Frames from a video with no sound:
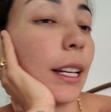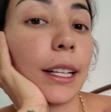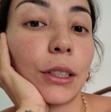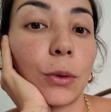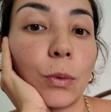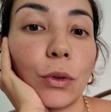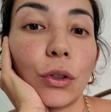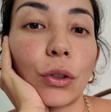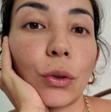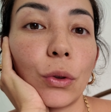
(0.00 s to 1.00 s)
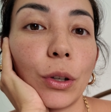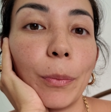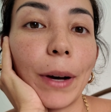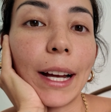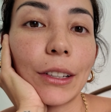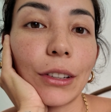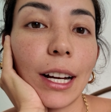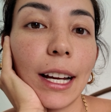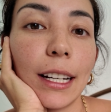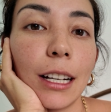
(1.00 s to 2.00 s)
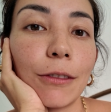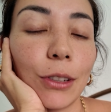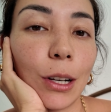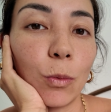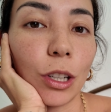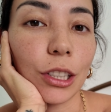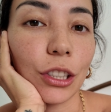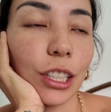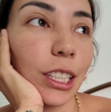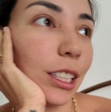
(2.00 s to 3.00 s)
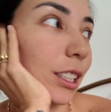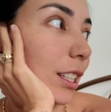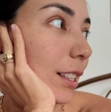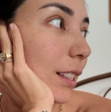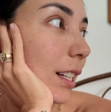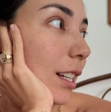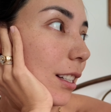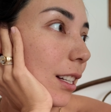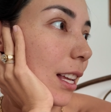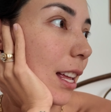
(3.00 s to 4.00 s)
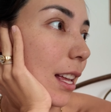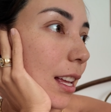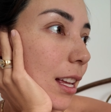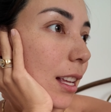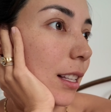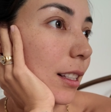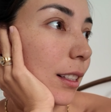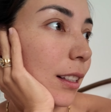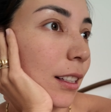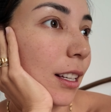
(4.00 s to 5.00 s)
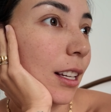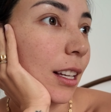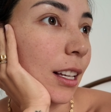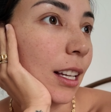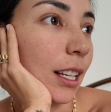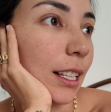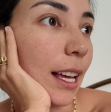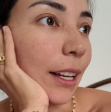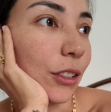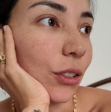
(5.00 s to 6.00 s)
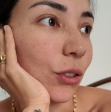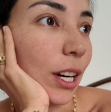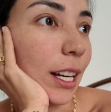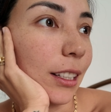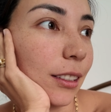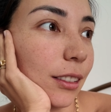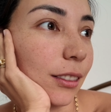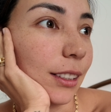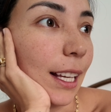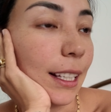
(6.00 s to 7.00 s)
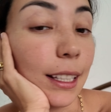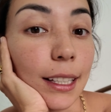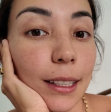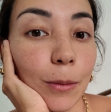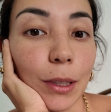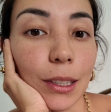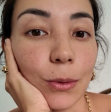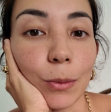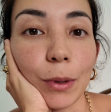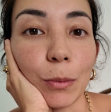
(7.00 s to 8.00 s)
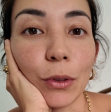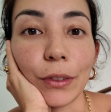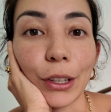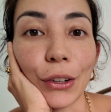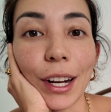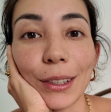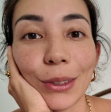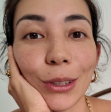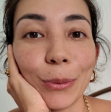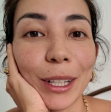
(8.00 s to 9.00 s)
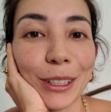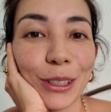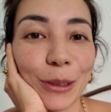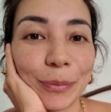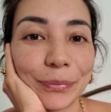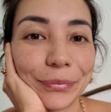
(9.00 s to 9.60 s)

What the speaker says: nature walk or a bike ride after our washing is done, and yeah, just try and take it easy because we've been moving around so much.